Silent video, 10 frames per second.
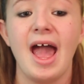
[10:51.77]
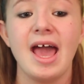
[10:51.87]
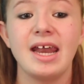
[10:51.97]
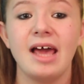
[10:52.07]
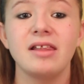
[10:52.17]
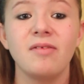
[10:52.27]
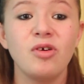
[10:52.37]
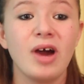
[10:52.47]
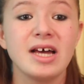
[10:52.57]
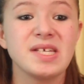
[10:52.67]
And I love
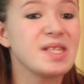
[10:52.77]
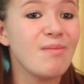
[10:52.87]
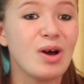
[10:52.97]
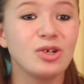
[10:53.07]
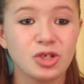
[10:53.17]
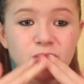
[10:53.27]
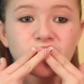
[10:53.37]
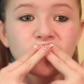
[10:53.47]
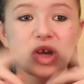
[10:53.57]
you guys the most.